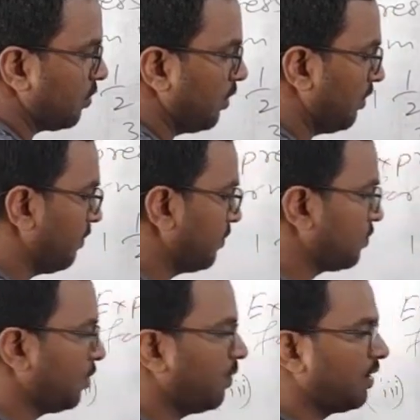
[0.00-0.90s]
12.
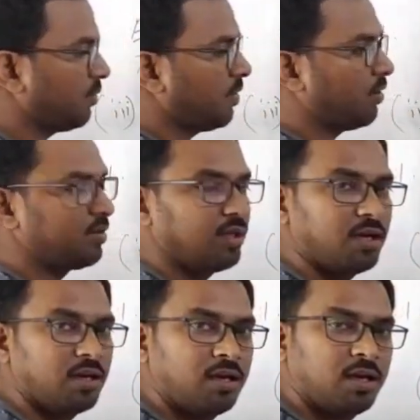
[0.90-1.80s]
So you multiply all the
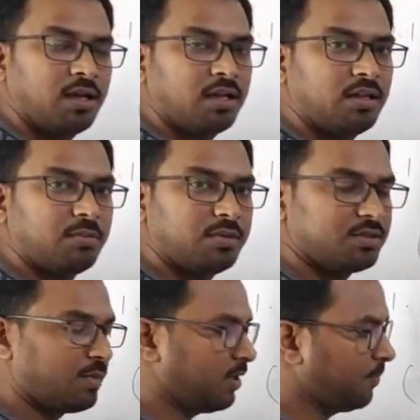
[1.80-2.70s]
numbers
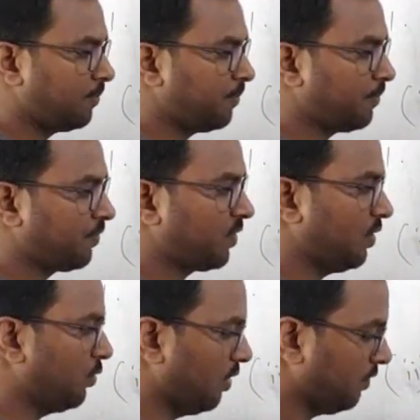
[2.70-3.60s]
by
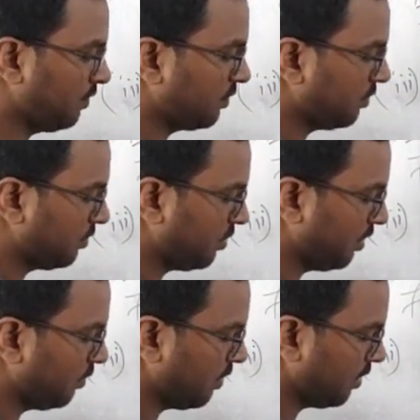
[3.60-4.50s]
12. So
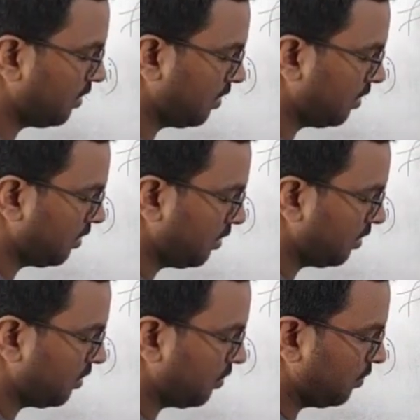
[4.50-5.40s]

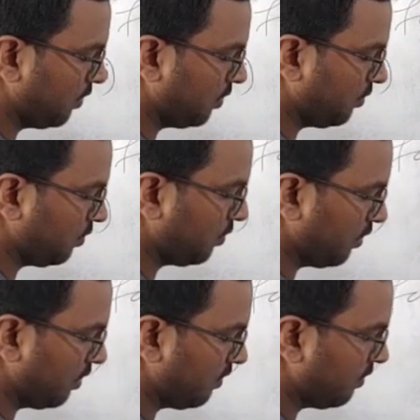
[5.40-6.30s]
3/2 into
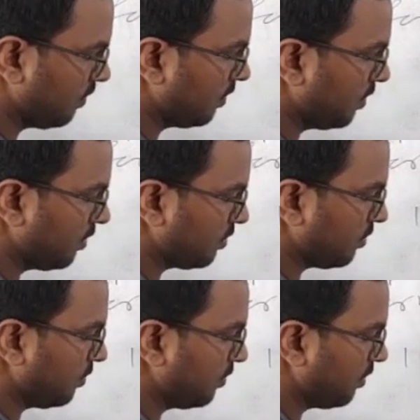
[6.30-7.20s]
12 is
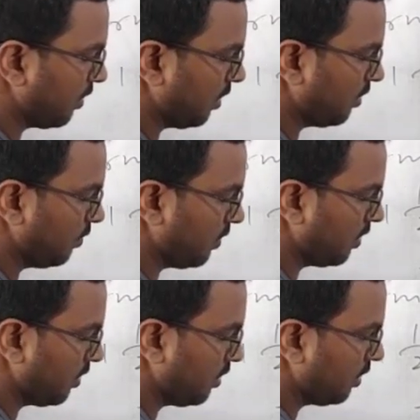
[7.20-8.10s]
to
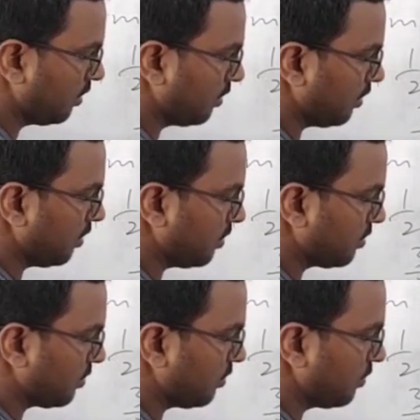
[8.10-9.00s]
8/3 is
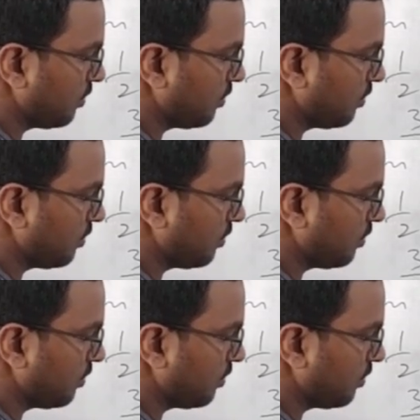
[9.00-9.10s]
to,